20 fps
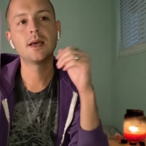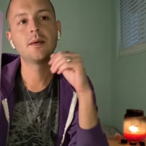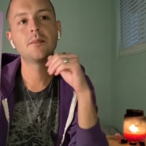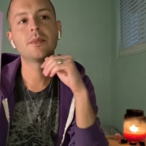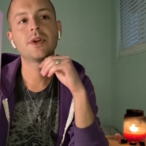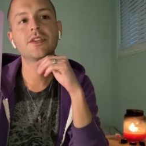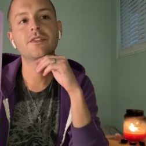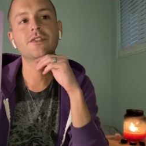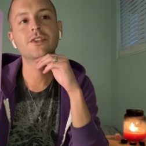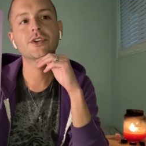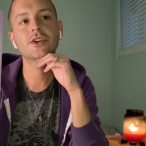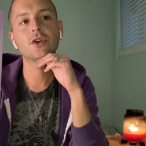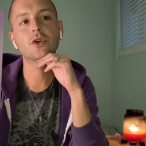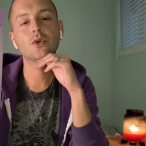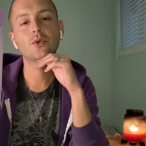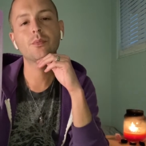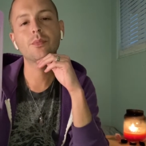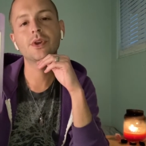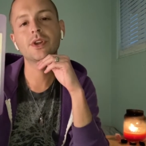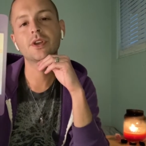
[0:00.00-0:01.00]
But if you're not
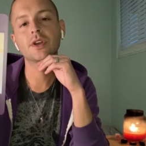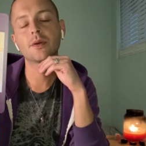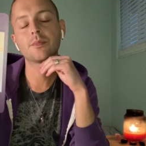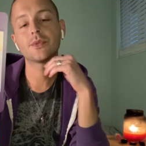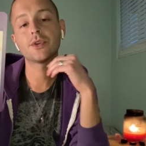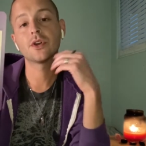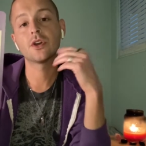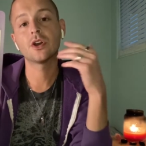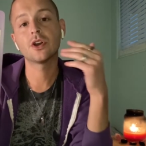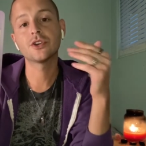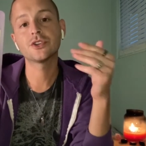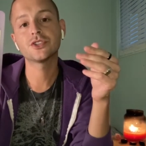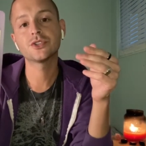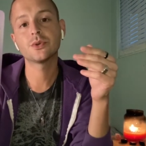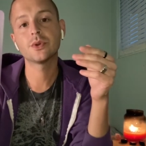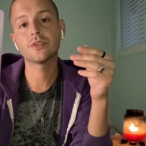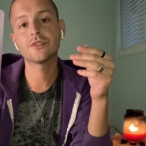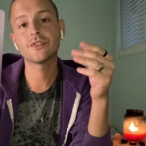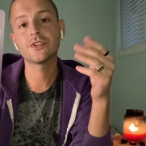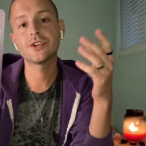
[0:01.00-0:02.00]
opening up your heart to it,
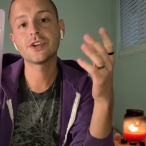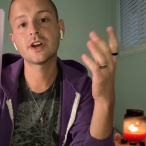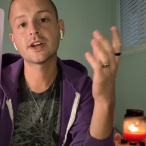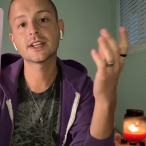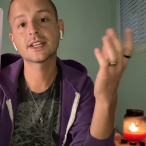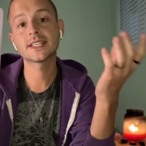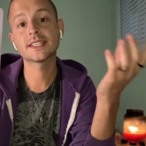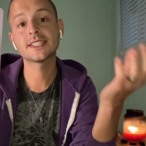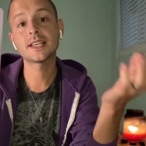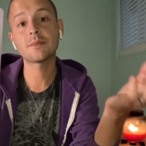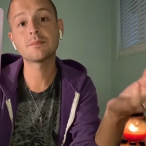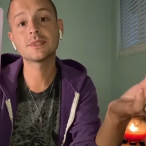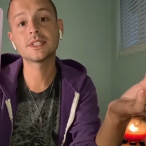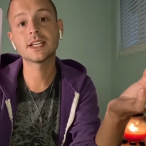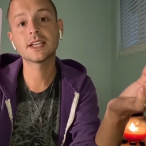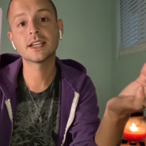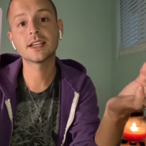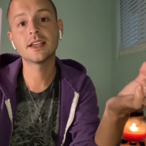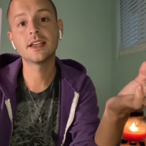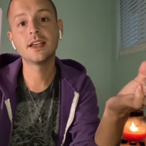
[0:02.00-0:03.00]
if you're not
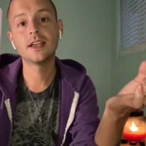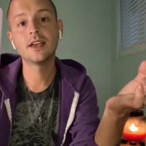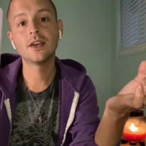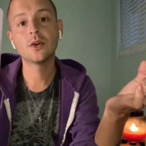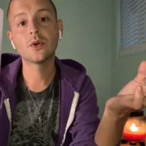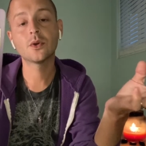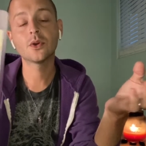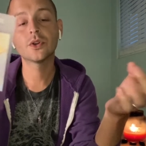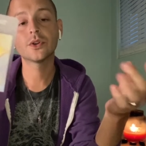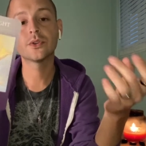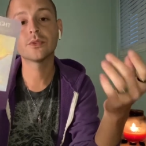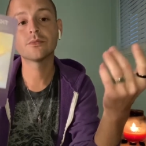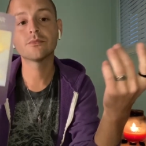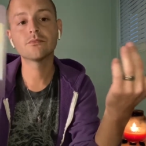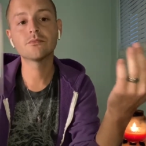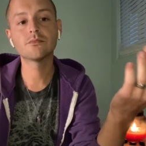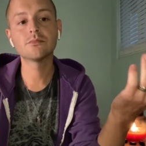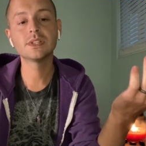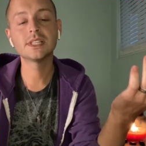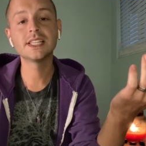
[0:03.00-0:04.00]
accepting or
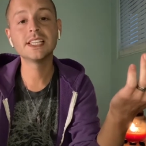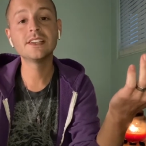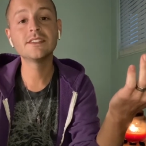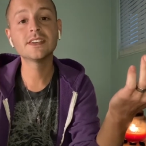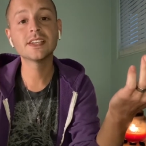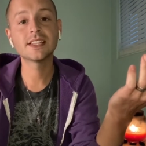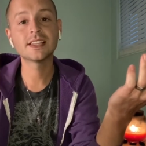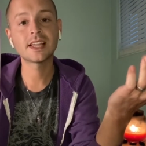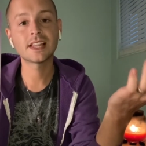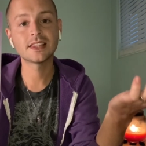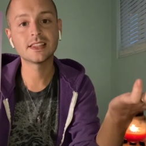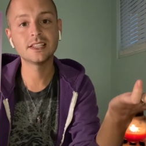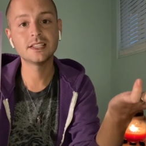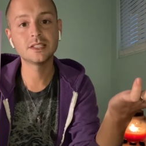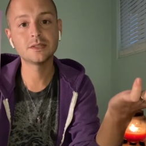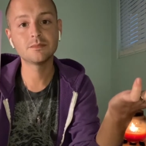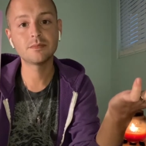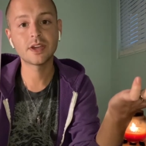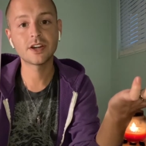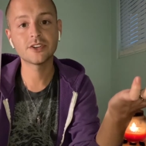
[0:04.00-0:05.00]
believing that these
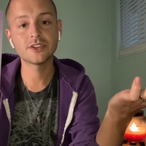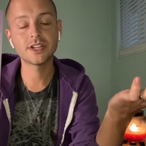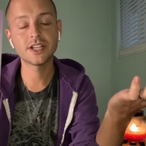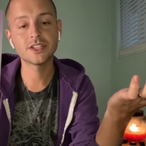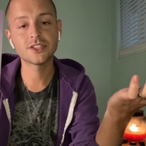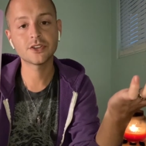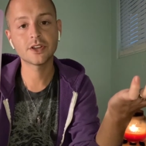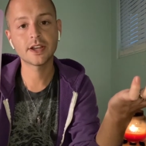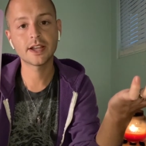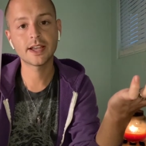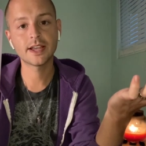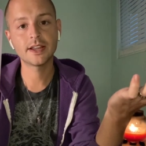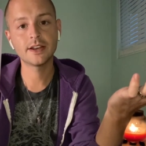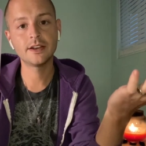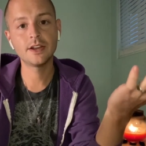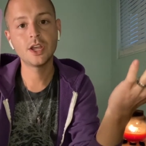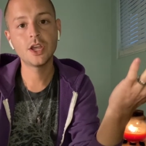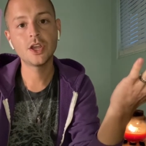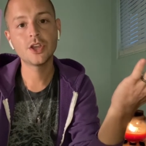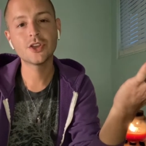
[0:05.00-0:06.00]
better days are ahead,
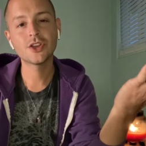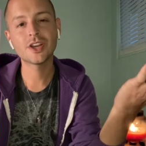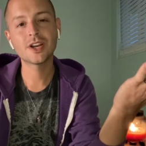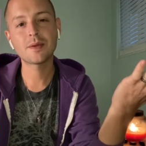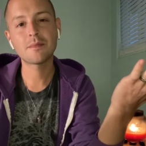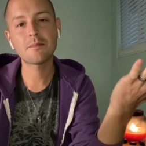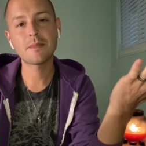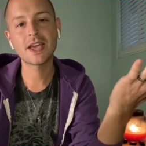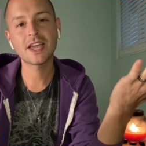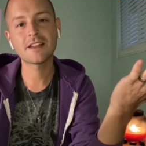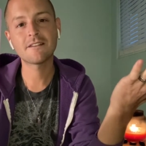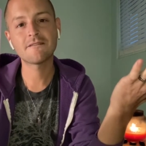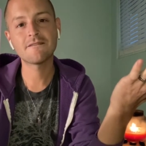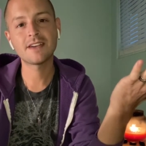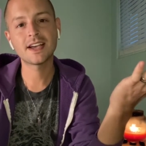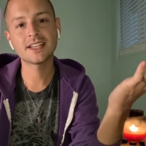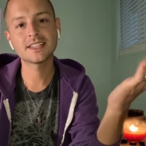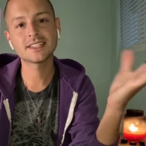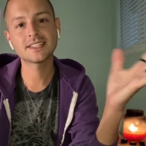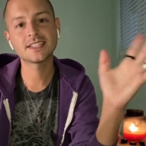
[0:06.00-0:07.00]
you're going to
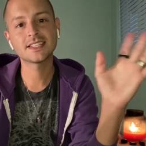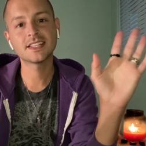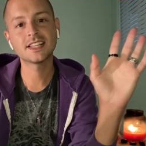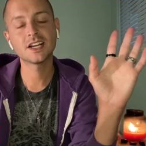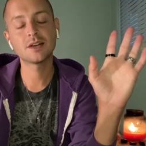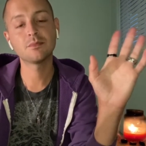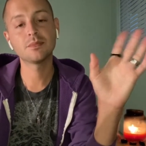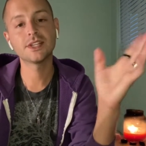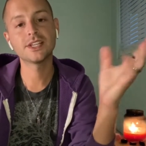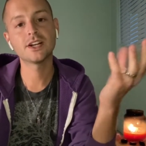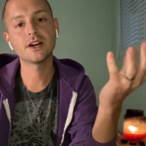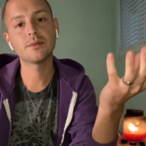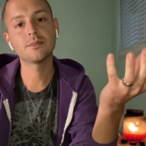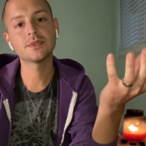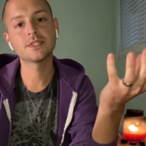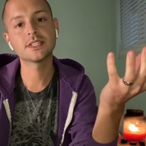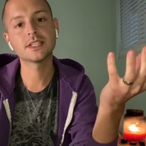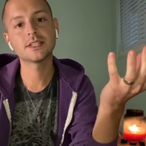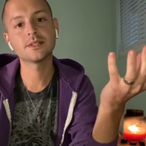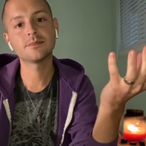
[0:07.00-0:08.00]
manifest the complete
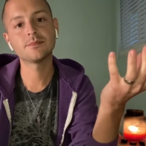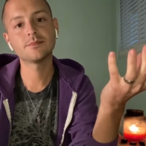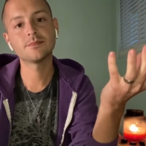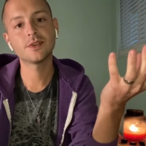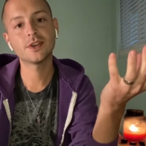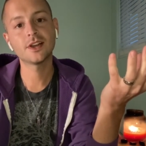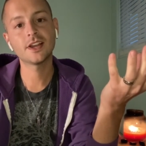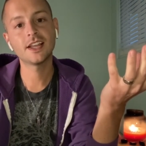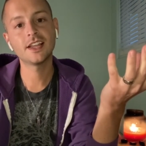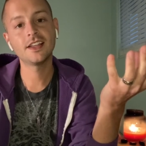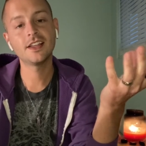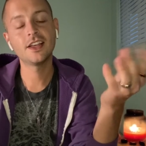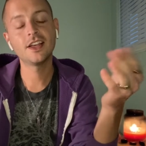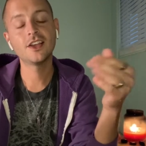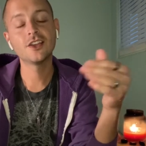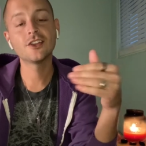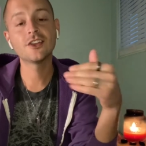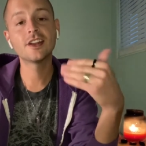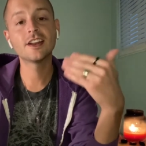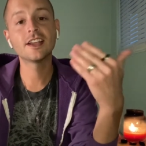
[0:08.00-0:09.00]
opposite. All right.
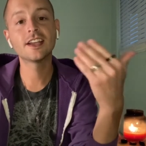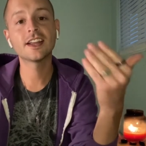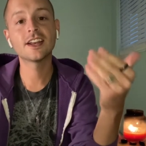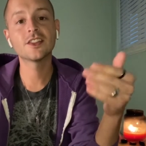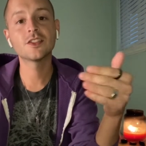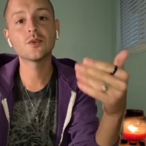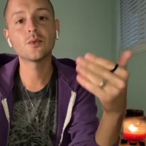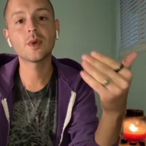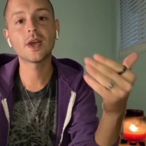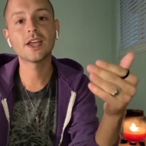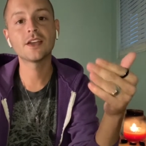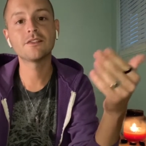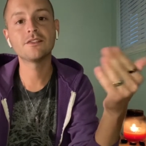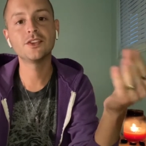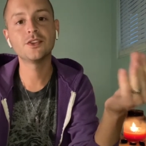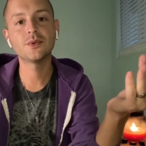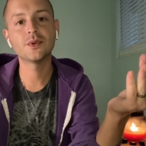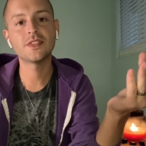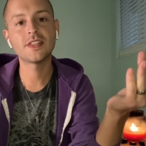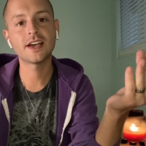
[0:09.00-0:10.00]
You're going to get in the way of
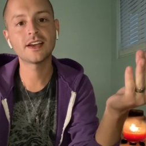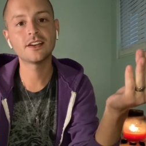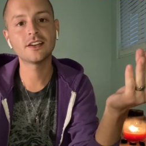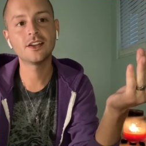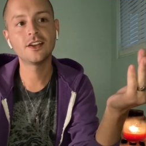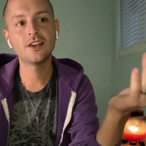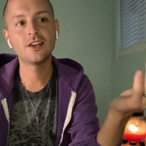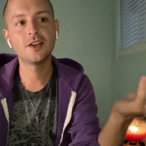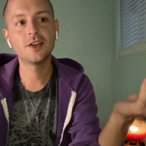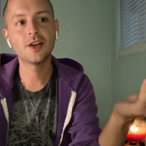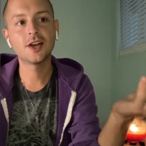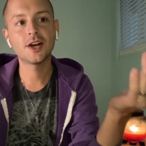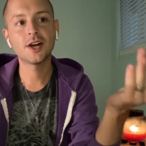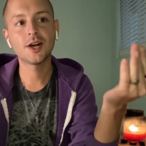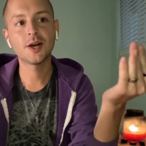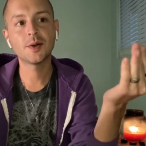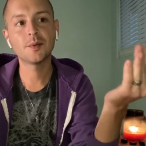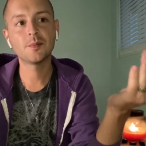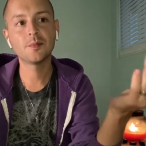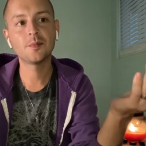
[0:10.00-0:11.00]
you and that
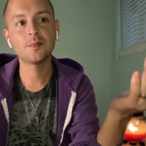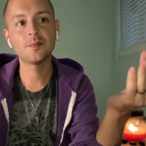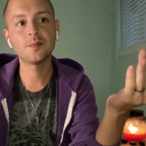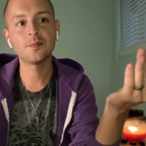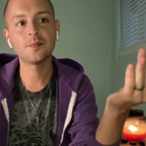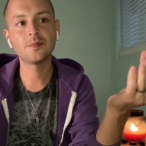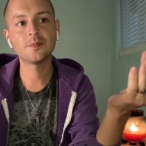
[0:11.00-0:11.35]
um,